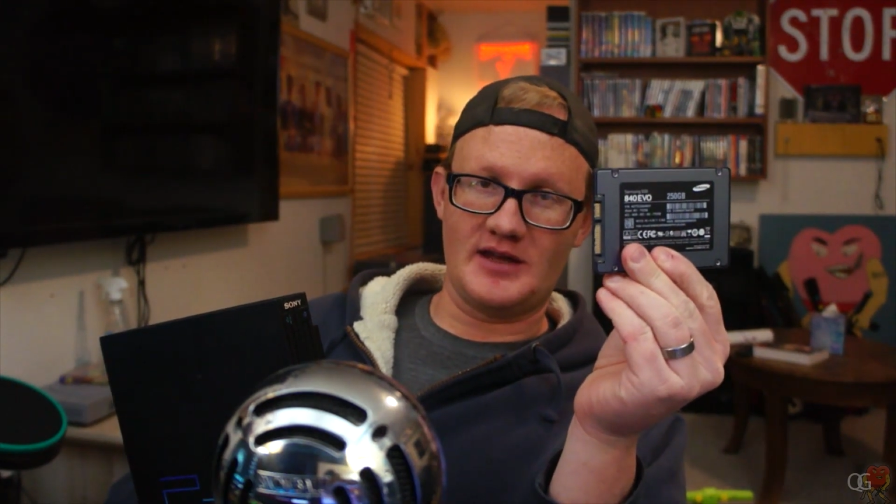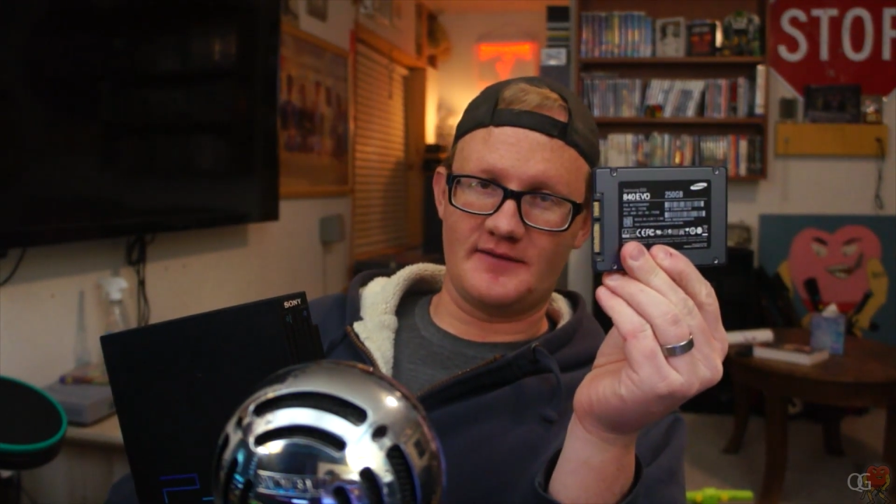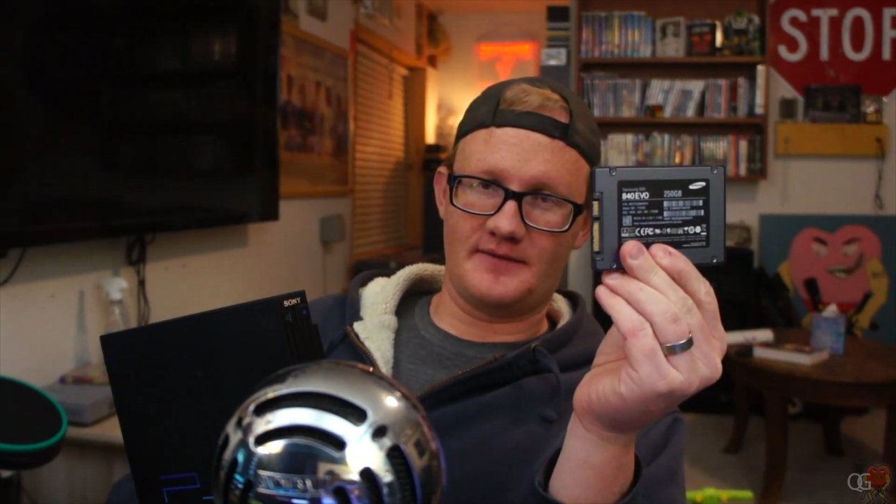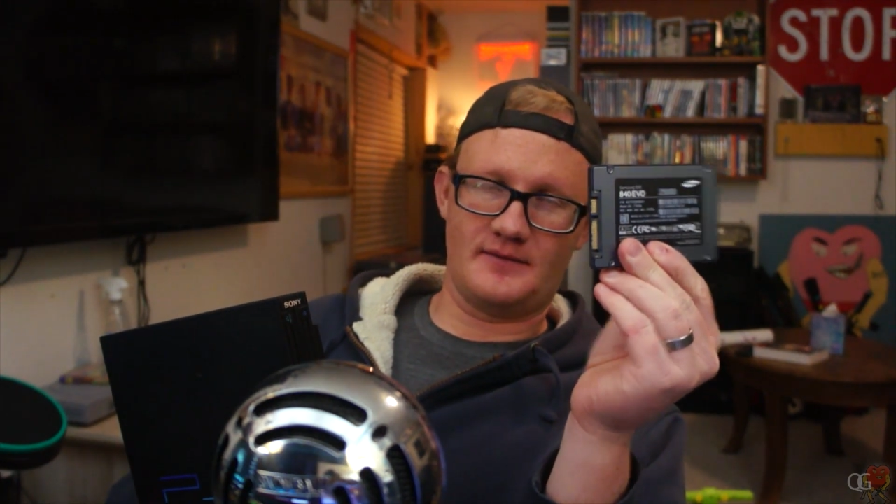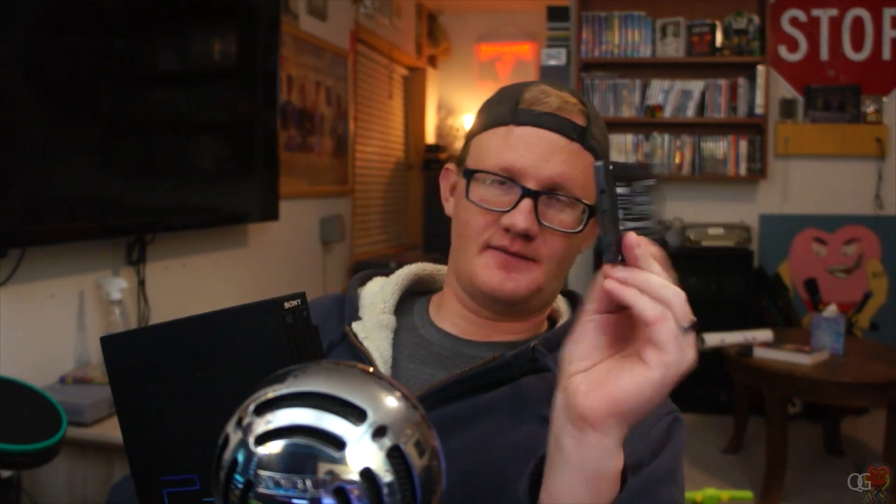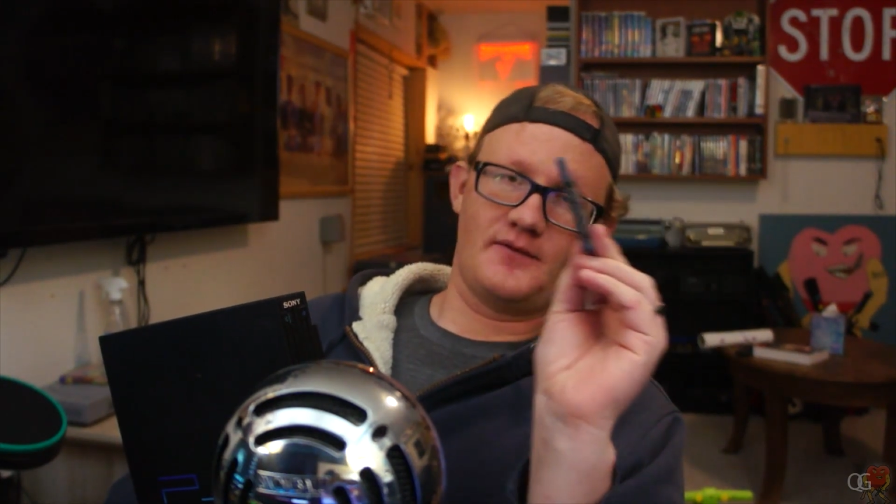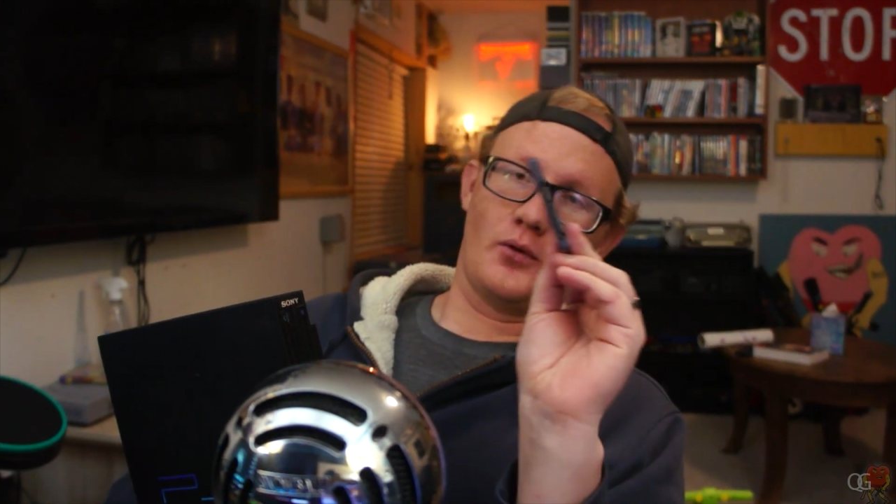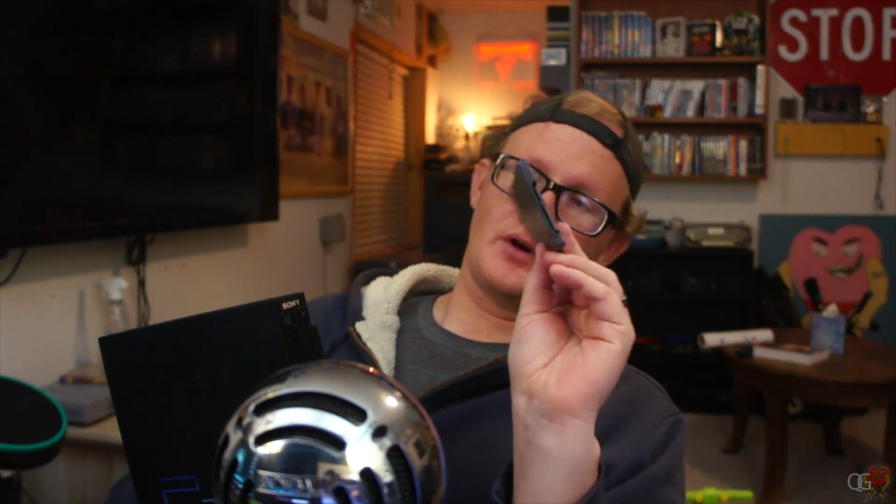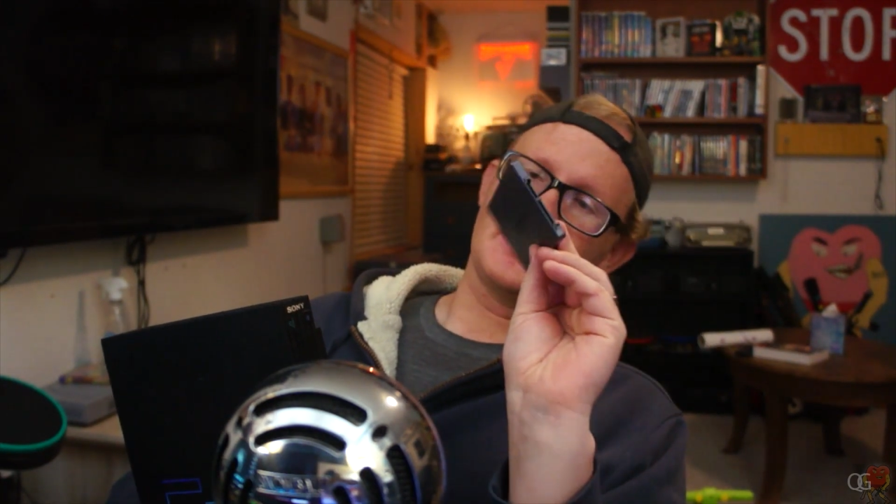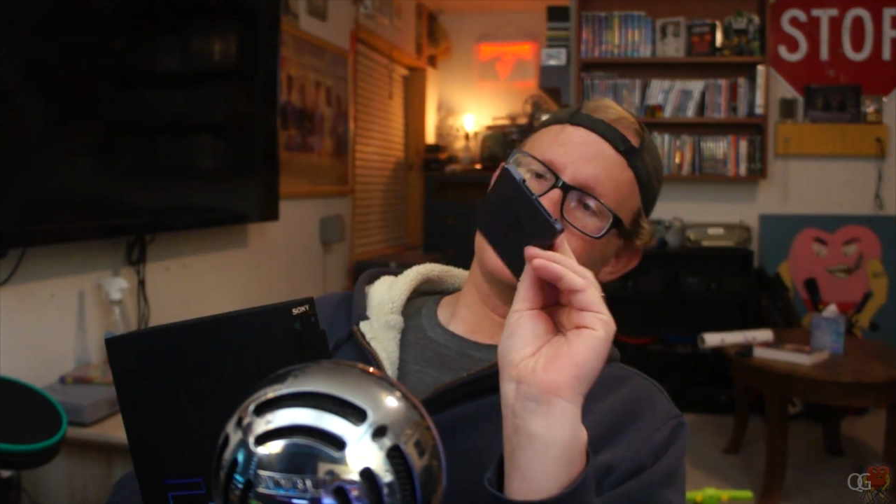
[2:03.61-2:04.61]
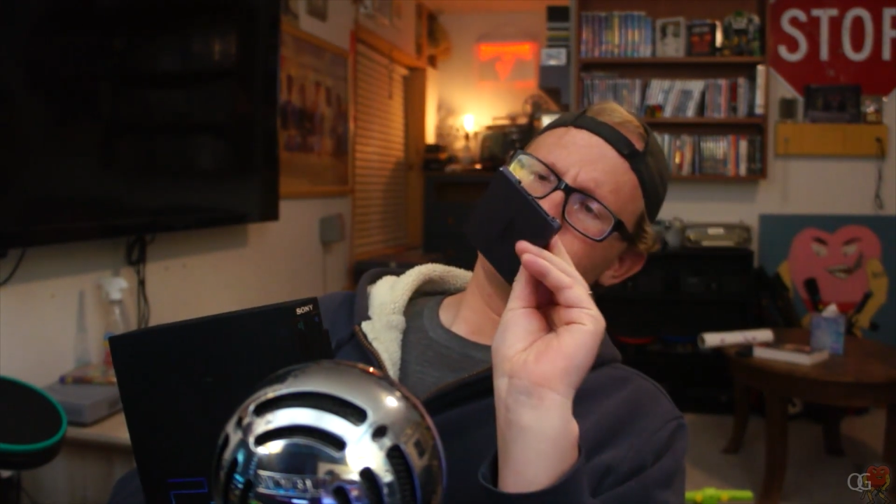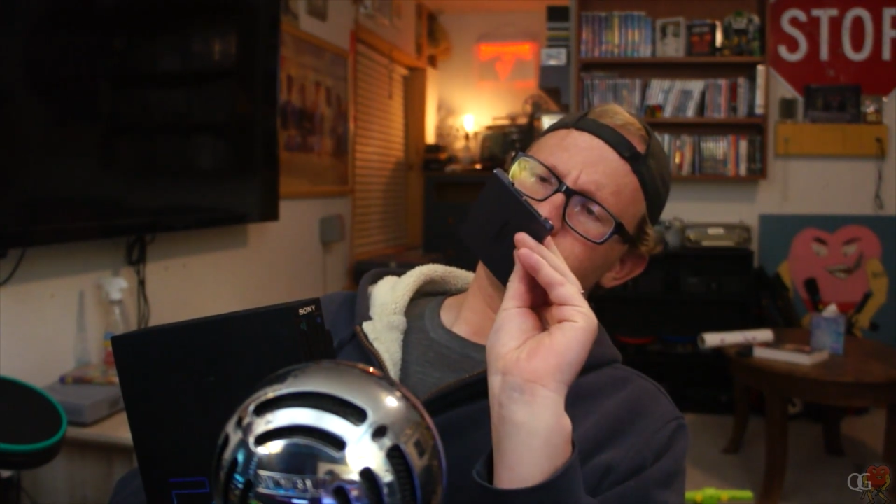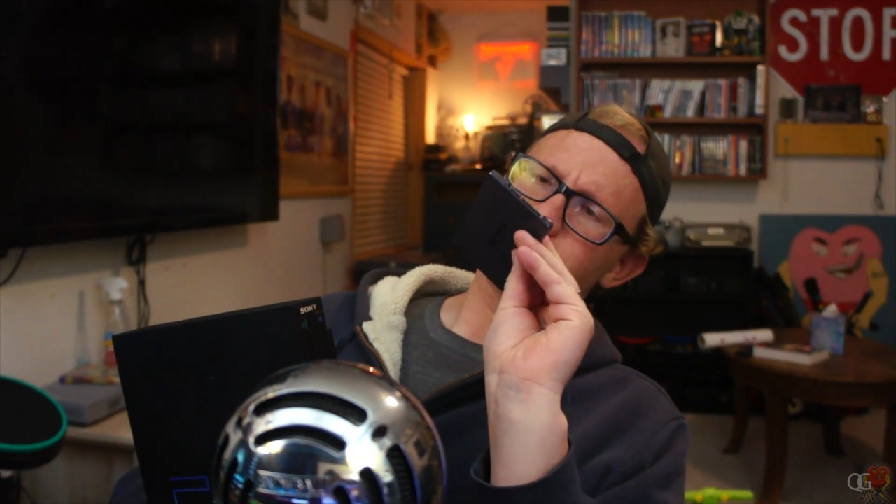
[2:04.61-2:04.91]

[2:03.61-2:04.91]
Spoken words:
840.